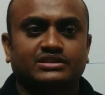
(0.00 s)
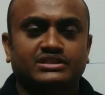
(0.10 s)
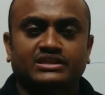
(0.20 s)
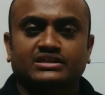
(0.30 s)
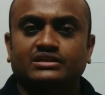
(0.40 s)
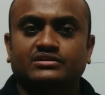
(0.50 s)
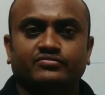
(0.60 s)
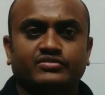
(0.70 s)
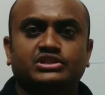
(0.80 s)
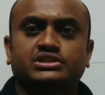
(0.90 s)
thing
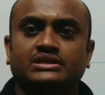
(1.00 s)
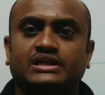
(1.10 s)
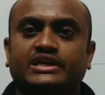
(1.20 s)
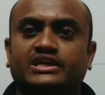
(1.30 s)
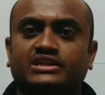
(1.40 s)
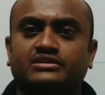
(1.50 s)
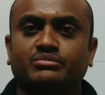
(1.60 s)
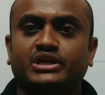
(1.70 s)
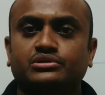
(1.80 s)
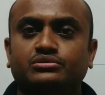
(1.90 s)
which I
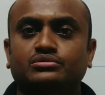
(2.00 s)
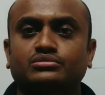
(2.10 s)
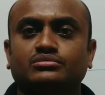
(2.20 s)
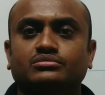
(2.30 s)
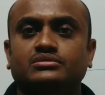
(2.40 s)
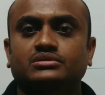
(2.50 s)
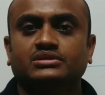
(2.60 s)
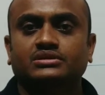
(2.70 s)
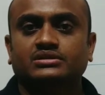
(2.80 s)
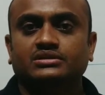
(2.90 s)
can make you to
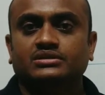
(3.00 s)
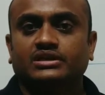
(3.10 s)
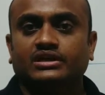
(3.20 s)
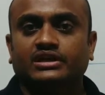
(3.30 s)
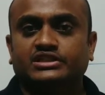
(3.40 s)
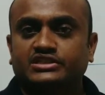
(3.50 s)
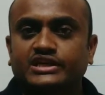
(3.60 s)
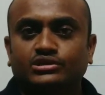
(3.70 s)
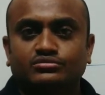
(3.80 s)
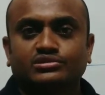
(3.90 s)

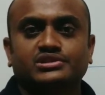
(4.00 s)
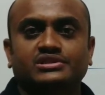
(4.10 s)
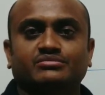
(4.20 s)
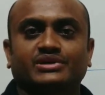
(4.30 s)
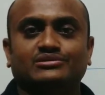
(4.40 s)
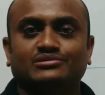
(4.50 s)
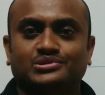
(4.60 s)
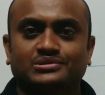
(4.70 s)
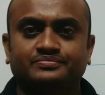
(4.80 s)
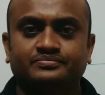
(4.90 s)
attract towards my
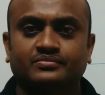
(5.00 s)
course.